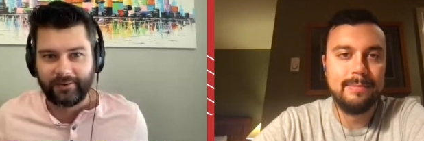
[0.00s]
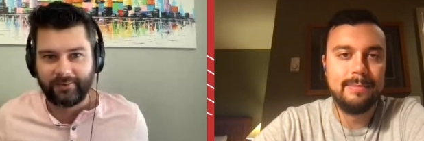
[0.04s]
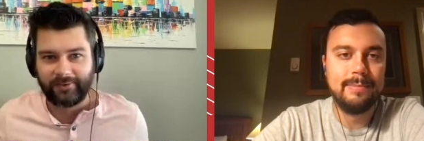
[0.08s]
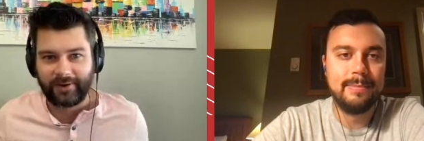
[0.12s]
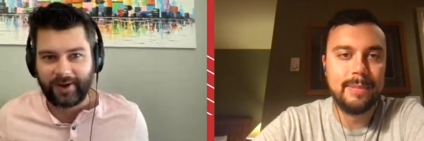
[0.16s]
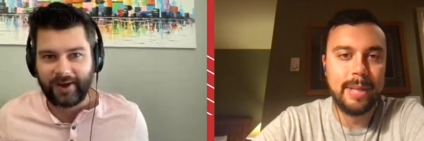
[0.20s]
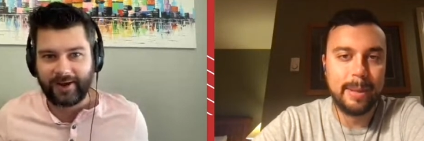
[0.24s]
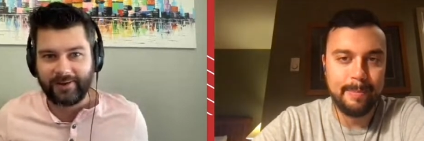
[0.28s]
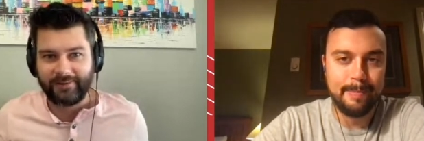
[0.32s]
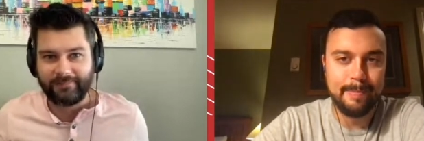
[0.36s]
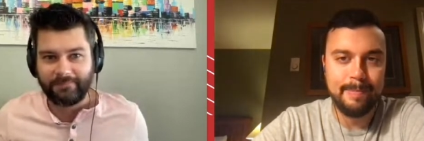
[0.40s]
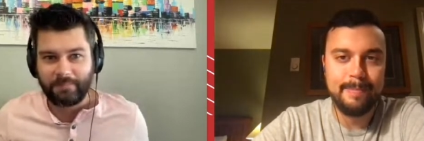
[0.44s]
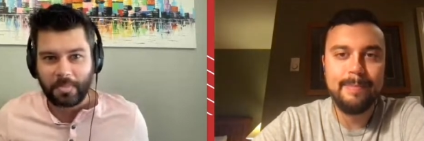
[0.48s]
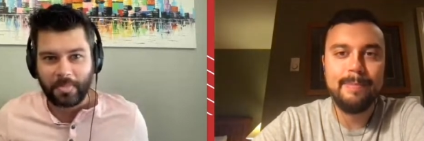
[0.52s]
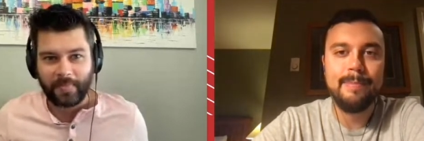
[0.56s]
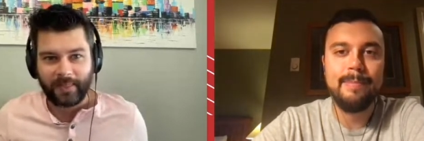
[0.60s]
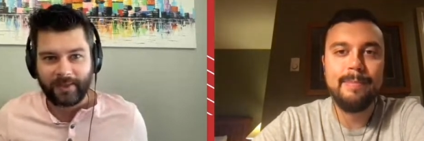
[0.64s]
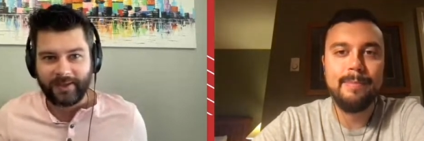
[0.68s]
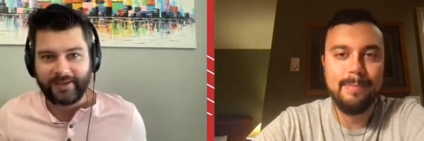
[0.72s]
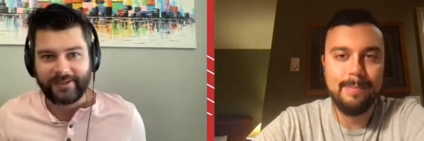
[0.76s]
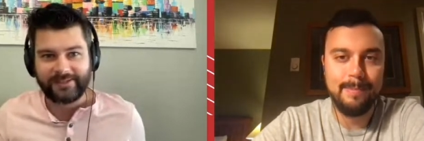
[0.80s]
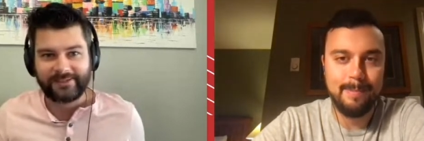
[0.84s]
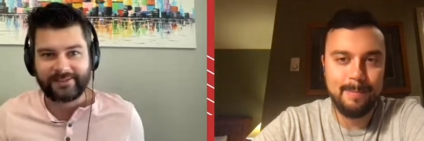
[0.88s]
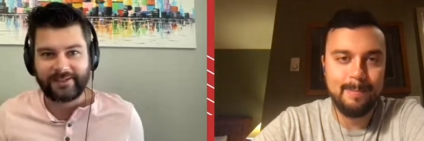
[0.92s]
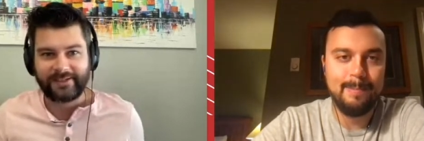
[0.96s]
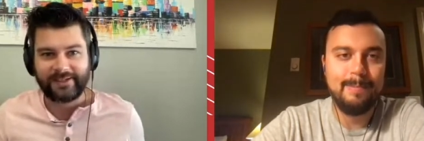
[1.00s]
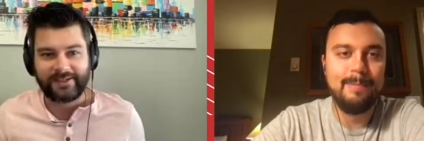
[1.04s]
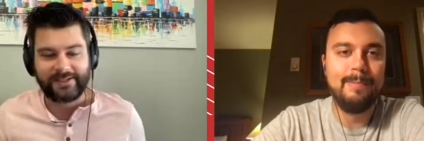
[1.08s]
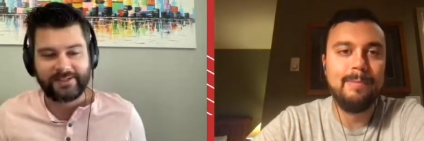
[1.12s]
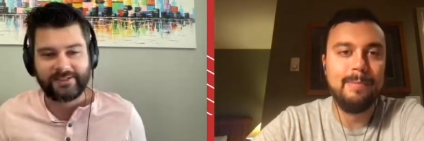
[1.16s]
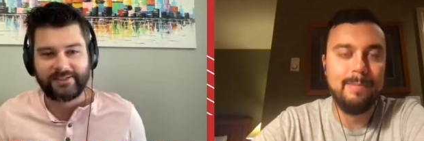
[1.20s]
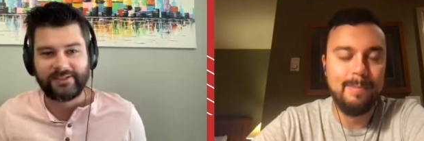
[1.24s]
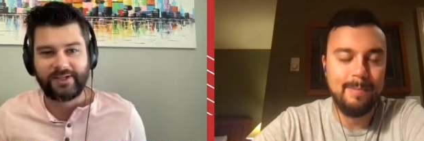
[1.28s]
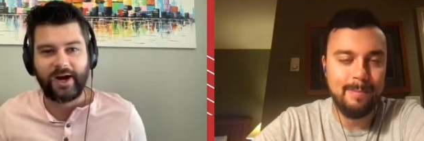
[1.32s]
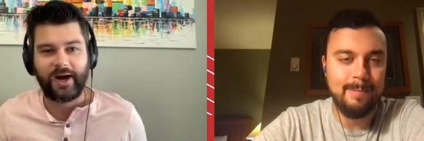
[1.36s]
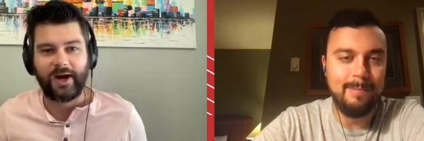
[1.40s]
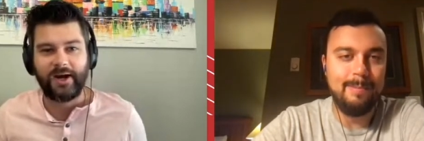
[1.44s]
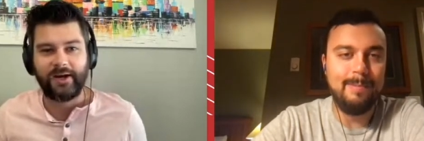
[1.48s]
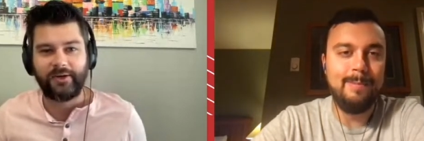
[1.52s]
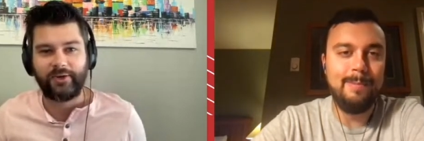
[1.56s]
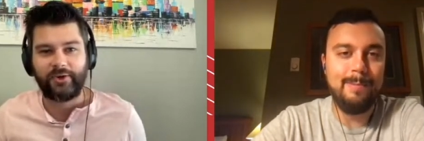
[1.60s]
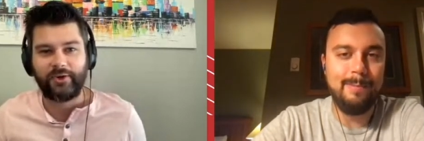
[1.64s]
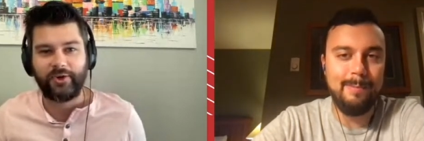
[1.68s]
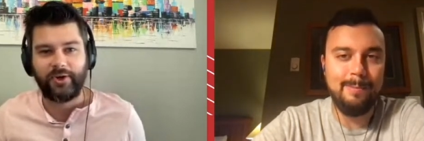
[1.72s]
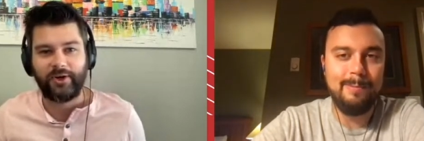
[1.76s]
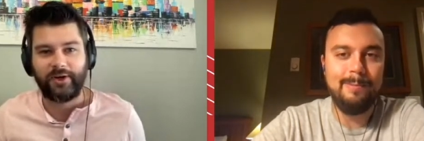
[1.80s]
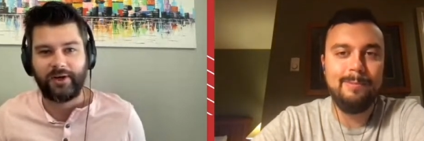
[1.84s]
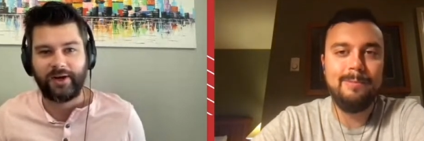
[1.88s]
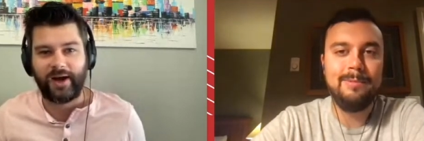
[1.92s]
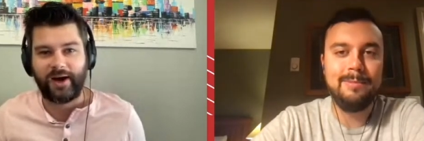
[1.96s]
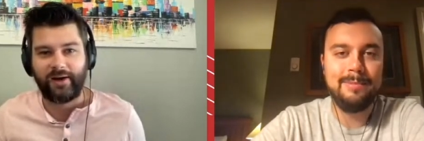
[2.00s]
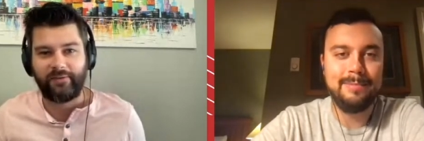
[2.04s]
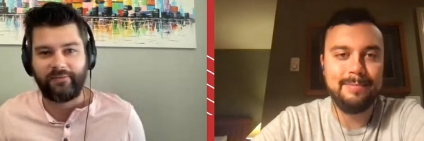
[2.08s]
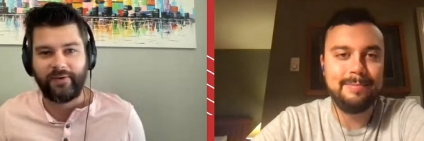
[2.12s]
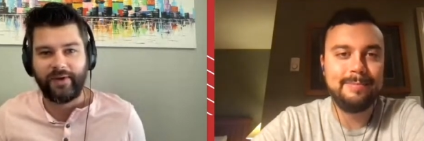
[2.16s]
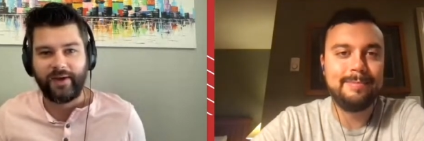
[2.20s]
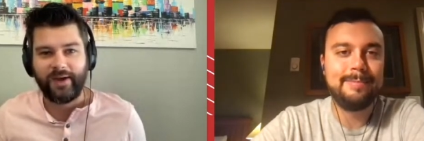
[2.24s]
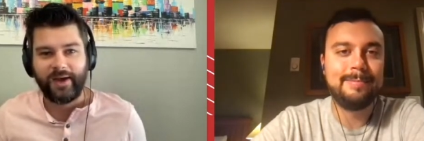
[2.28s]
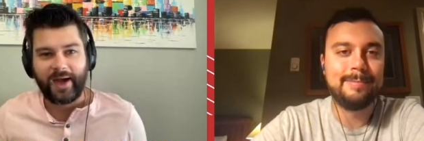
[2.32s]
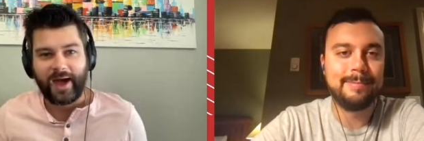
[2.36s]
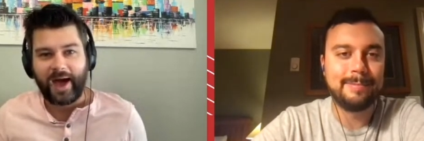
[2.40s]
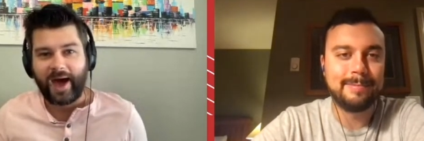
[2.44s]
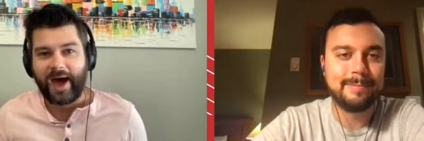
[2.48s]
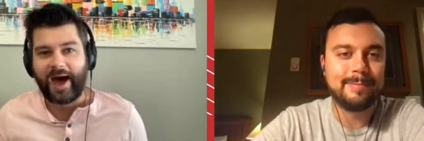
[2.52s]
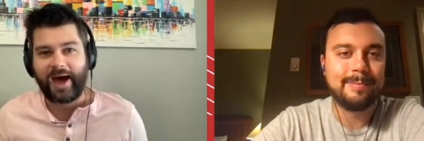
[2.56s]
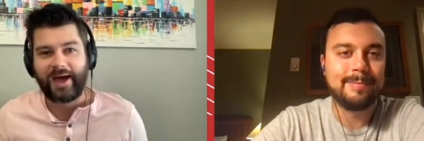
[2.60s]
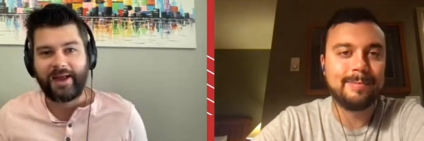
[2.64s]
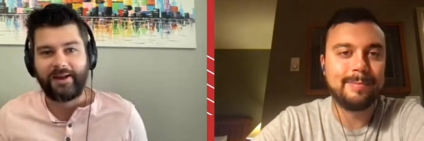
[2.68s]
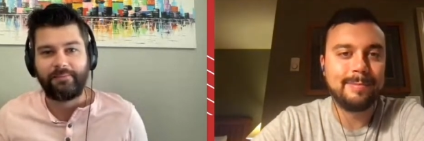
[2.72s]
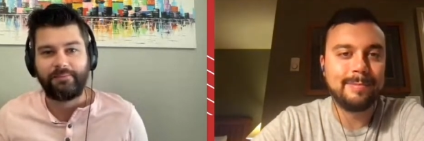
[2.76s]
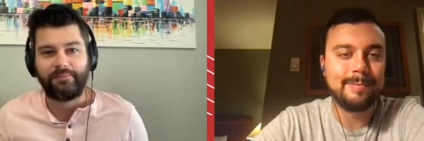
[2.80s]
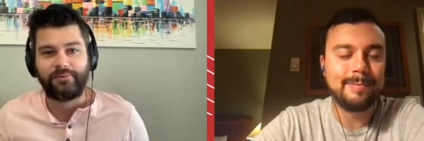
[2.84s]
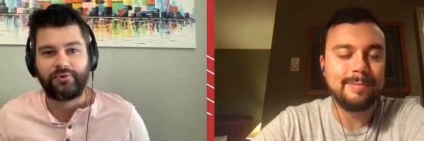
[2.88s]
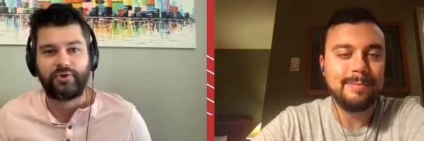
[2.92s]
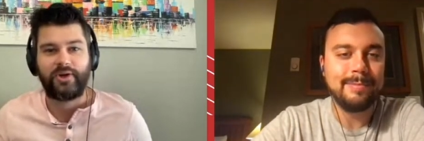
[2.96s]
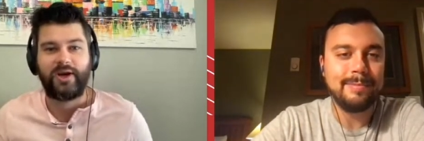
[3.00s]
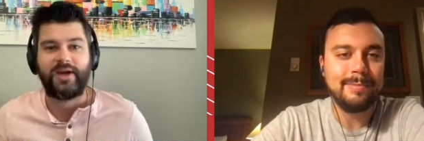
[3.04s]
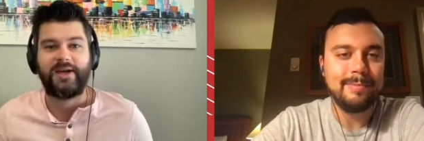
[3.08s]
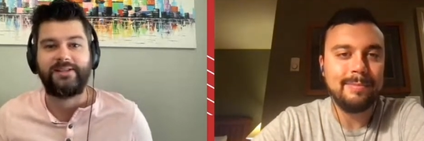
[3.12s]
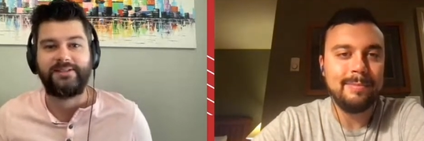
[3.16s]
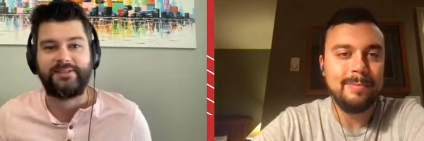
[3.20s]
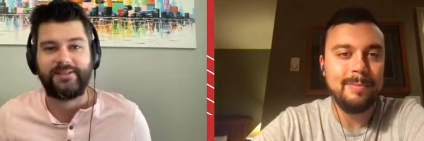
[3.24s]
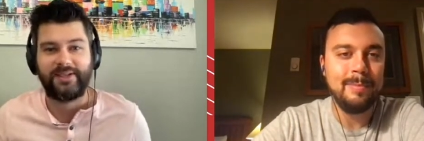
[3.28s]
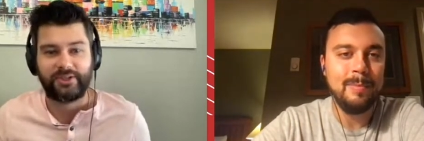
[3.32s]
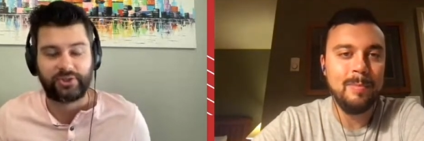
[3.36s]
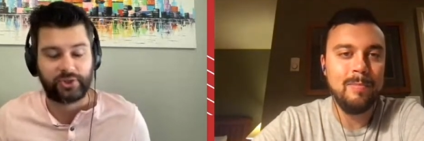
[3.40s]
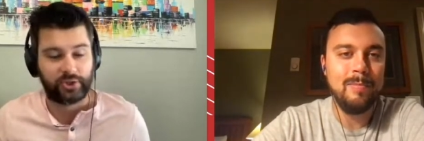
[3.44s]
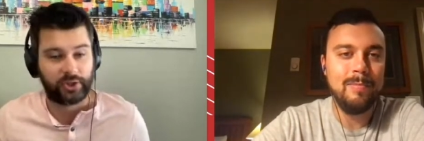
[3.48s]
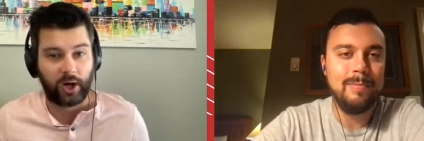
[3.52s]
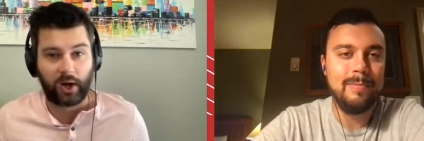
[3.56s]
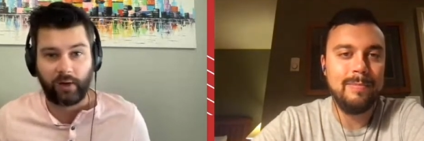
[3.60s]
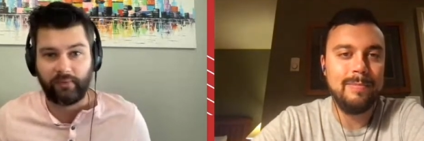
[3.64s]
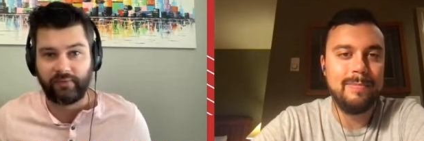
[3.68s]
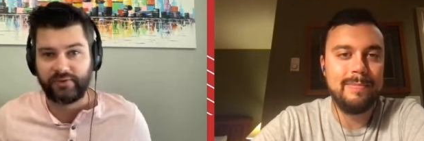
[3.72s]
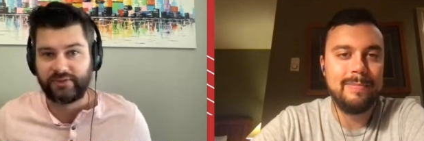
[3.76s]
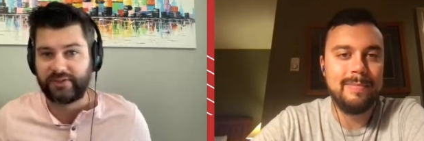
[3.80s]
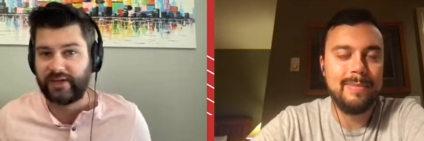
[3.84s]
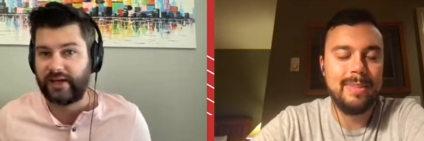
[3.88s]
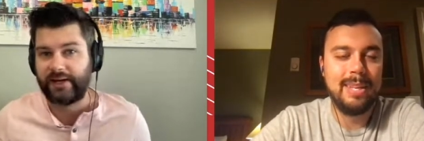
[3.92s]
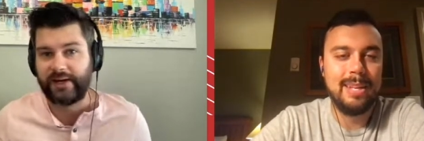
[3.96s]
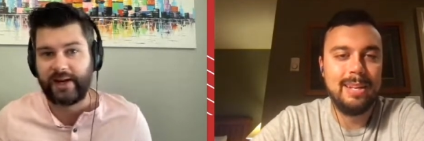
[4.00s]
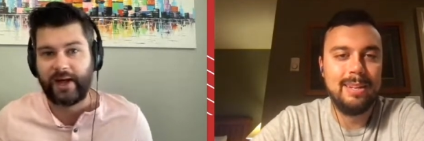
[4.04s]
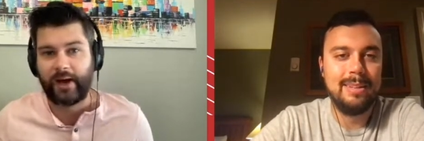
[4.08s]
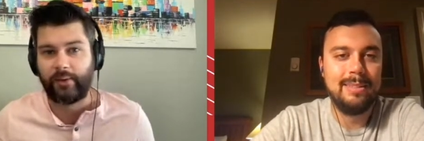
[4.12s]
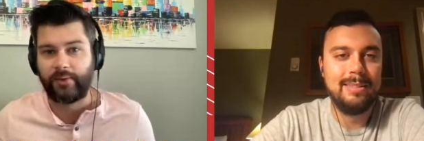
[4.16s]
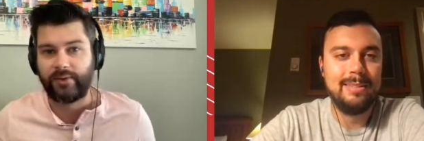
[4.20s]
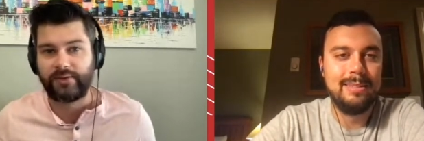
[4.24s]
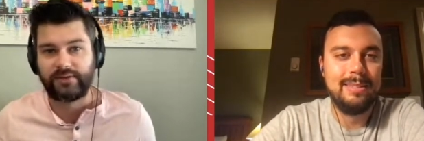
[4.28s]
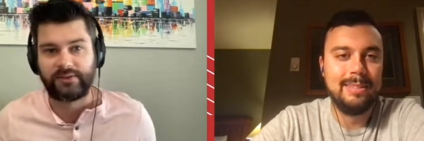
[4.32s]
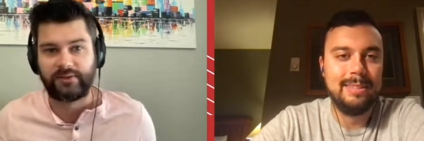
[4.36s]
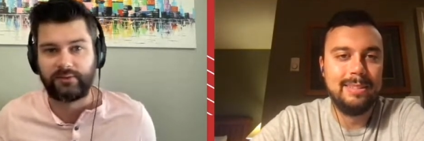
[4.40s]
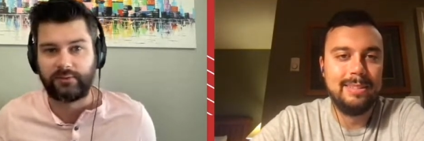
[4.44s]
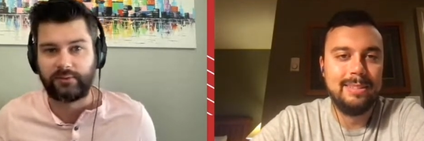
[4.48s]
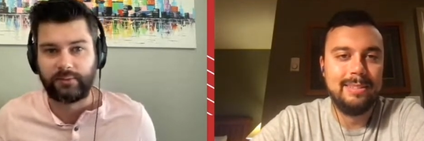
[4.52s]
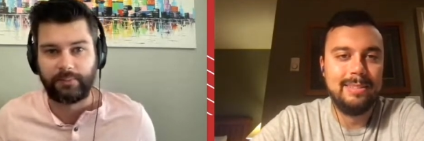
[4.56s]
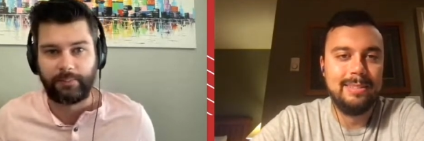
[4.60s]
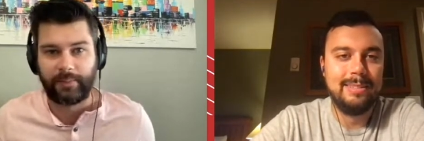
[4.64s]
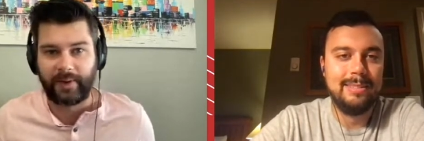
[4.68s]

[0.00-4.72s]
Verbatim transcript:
Speaker 1: right? He's not good enough at transition. All of a sudden now he's the